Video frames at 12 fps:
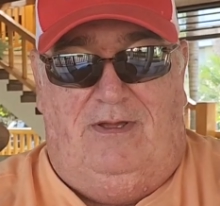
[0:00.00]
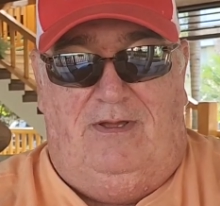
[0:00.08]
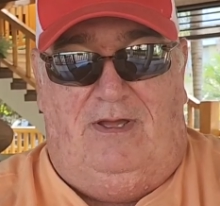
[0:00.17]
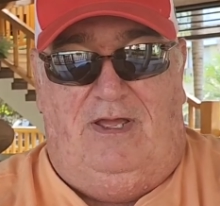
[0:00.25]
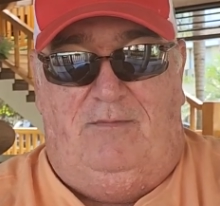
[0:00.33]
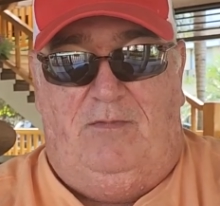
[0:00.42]

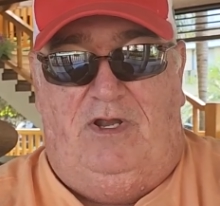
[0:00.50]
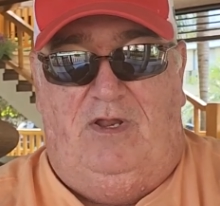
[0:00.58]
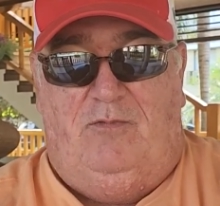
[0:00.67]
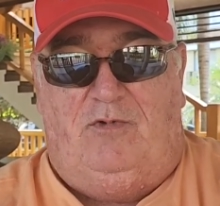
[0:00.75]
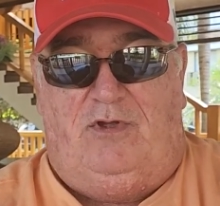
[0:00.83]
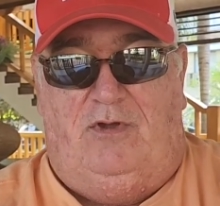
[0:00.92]
I had my
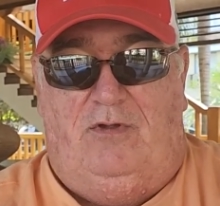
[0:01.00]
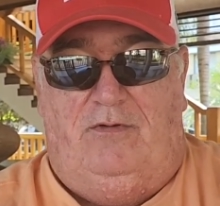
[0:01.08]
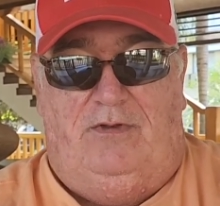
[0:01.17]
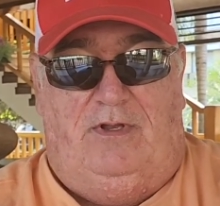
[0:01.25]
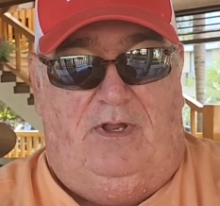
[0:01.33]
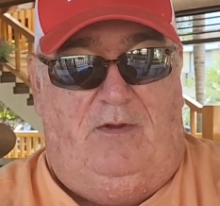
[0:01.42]
number called.
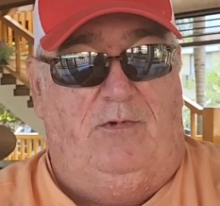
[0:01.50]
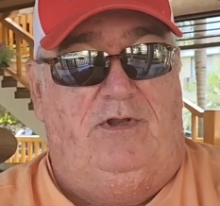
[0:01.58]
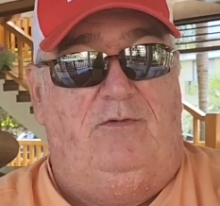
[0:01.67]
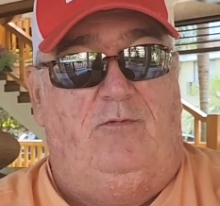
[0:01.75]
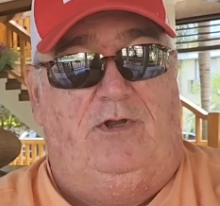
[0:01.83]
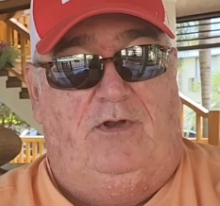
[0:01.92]
I went
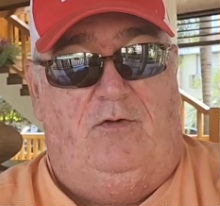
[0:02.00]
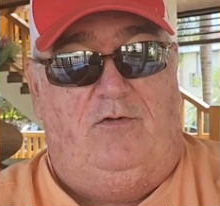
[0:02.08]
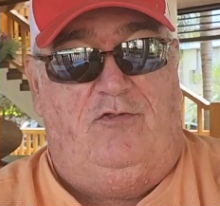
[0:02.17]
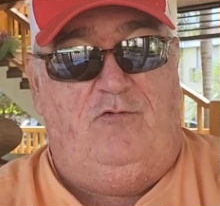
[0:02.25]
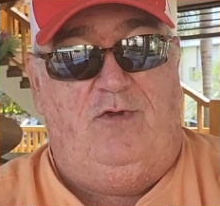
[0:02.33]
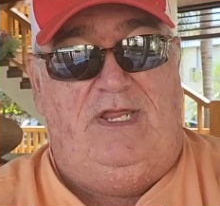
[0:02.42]
to window
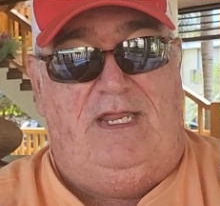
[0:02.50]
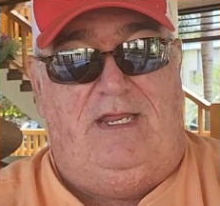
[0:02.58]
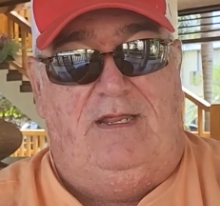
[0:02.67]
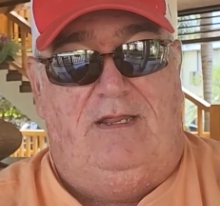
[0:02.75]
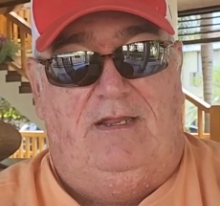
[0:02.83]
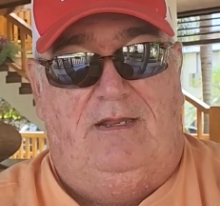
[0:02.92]

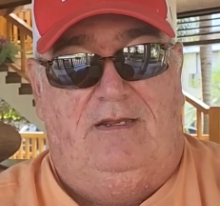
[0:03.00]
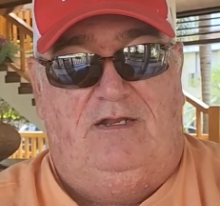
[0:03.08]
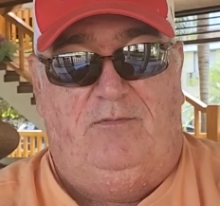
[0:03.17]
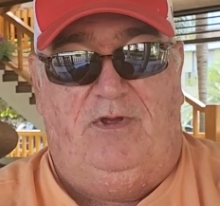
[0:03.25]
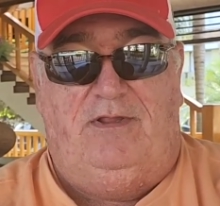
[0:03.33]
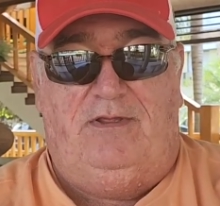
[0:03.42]
3
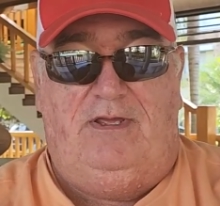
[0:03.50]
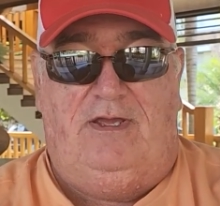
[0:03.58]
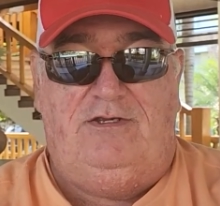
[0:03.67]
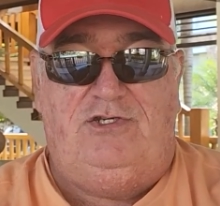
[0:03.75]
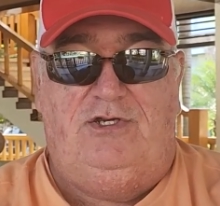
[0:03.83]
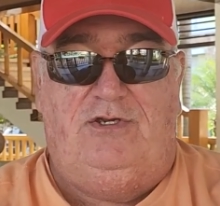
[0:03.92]
to pay the
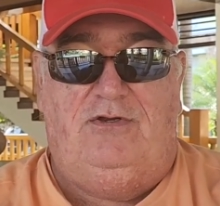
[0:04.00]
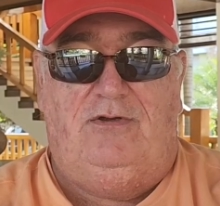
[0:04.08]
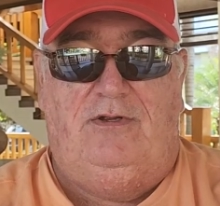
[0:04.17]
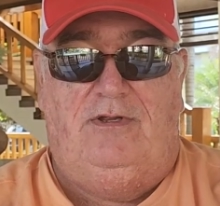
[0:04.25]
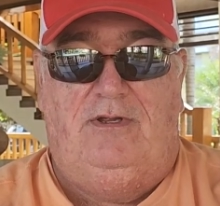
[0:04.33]
cashier,